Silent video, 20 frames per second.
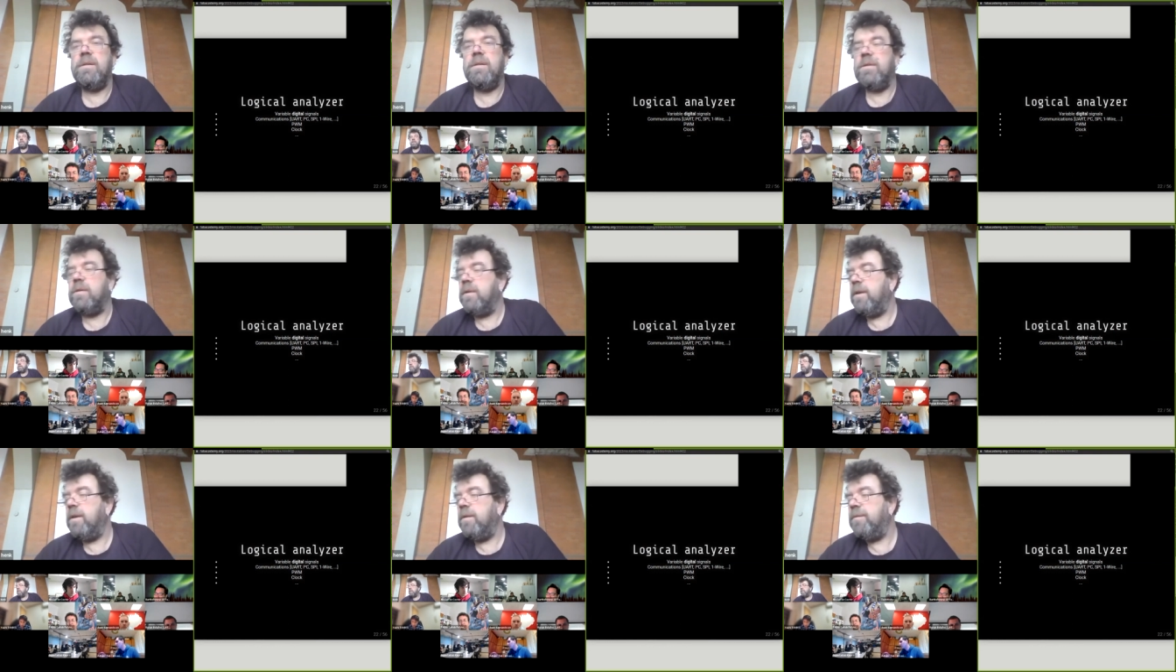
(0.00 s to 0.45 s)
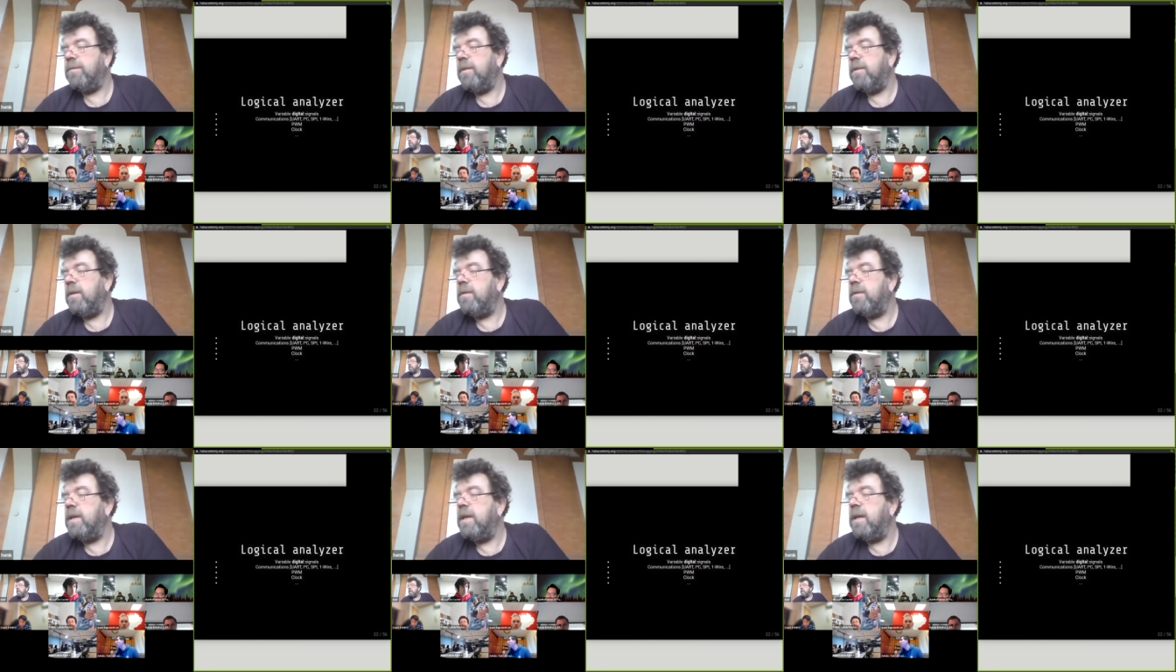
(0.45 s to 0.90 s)
So you have
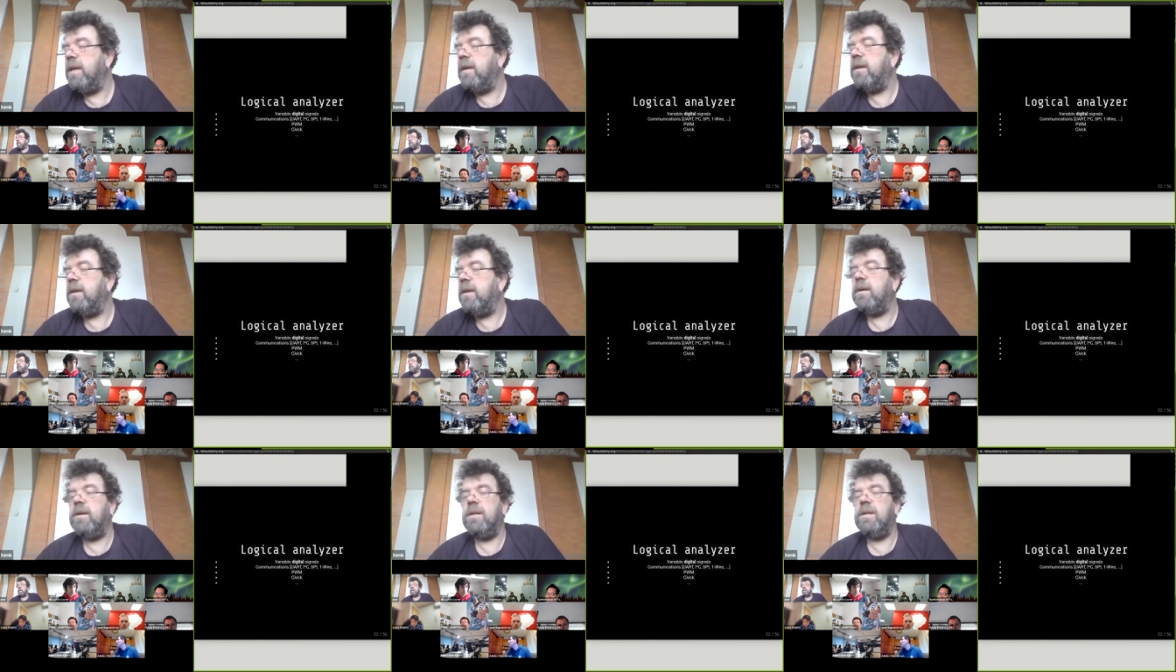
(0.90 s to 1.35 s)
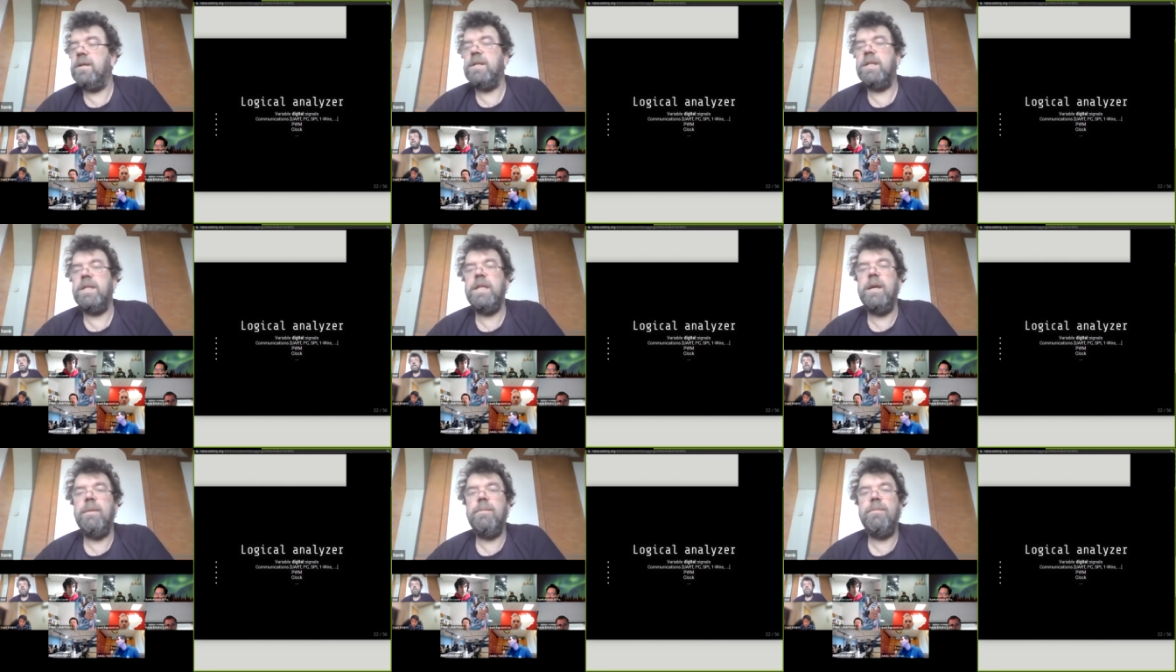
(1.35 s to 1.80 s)
very
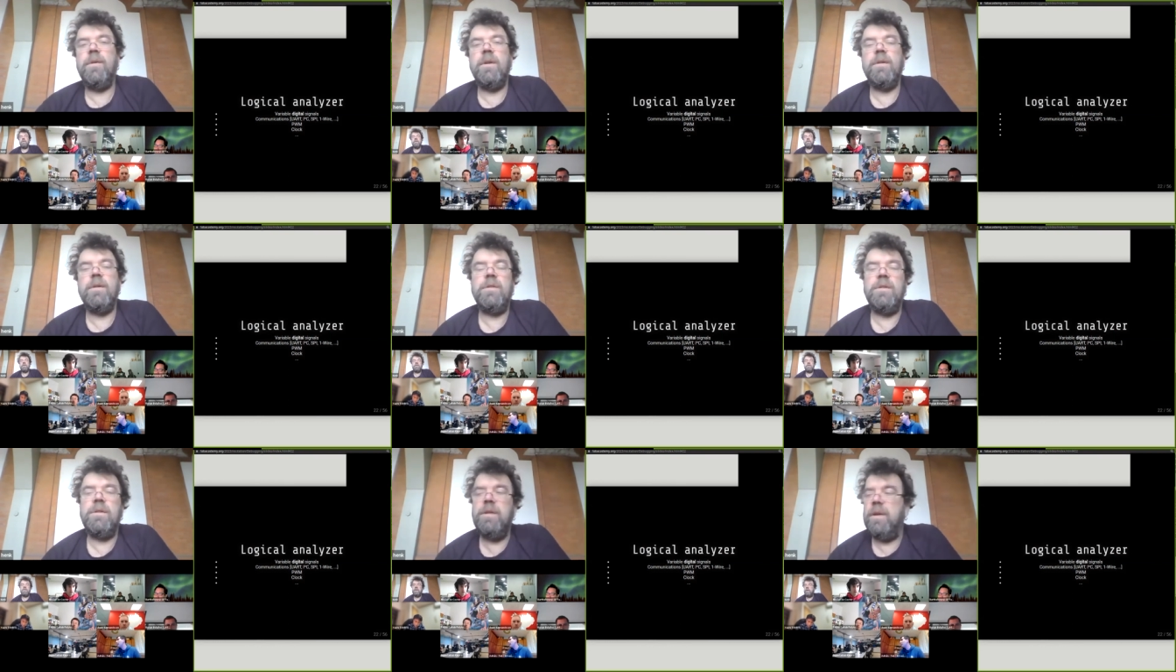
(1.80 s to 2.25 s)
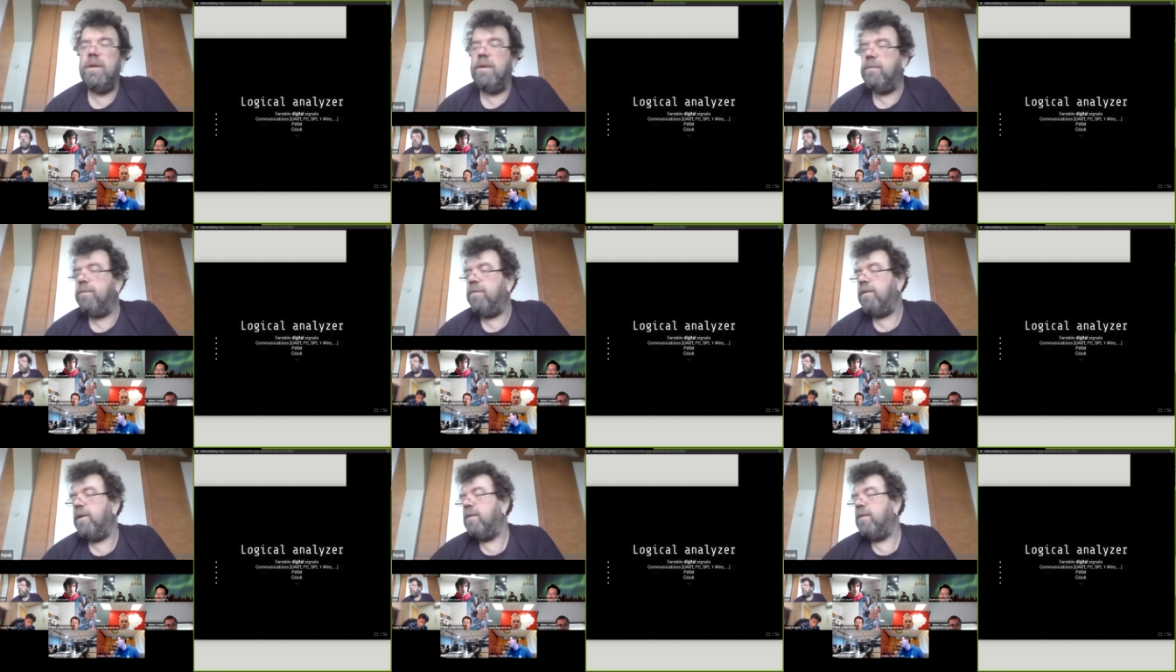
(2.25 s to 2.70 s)
cheap ones, you
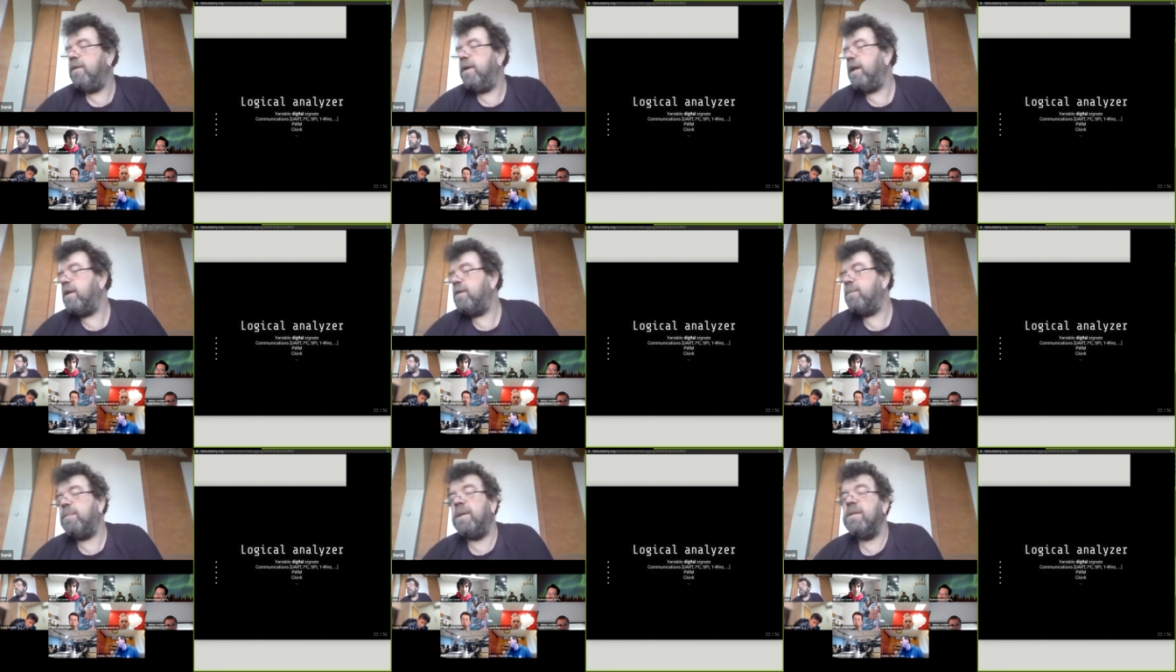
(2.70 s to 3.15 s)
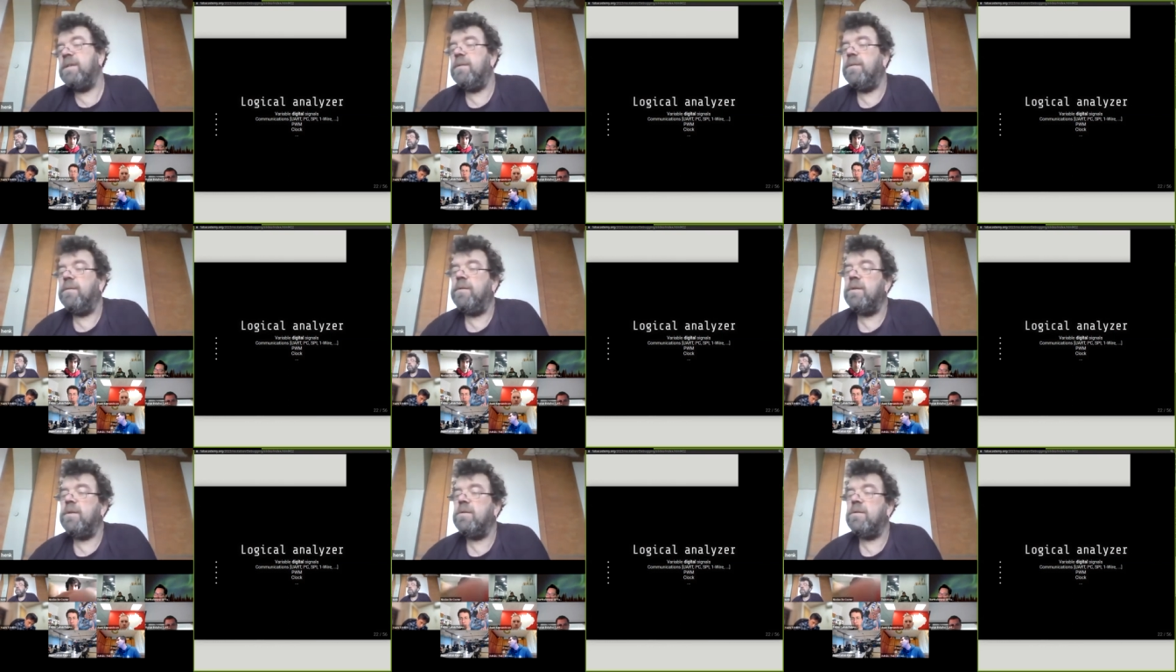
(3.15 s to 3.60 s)
have very
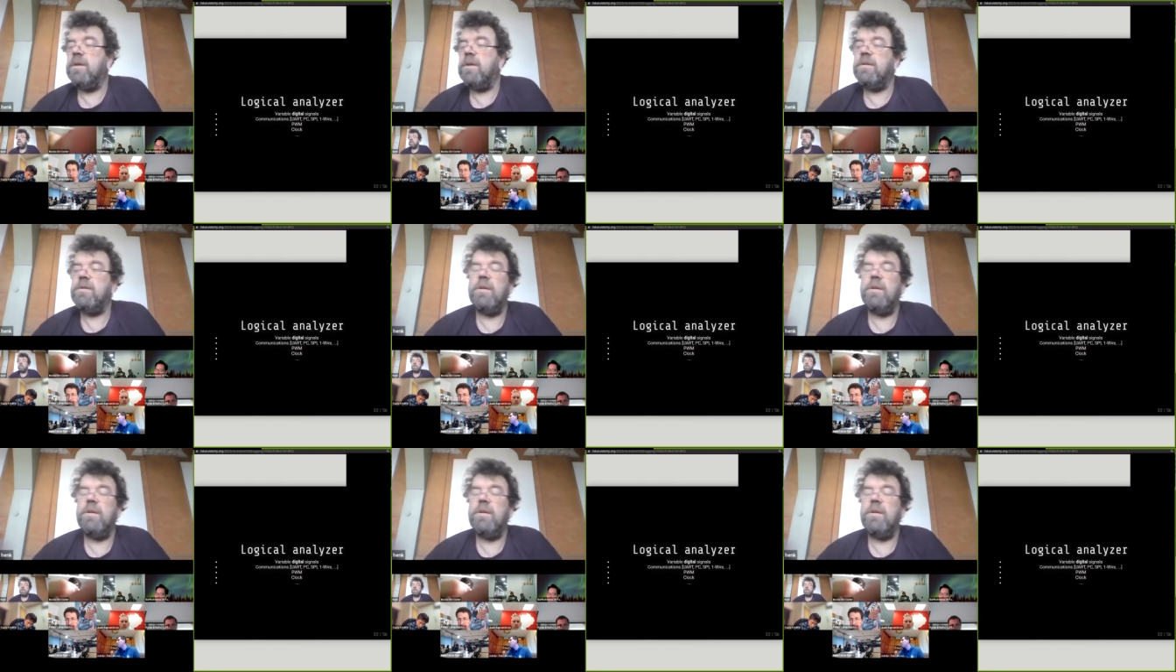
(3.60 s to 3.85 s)
expensive ones.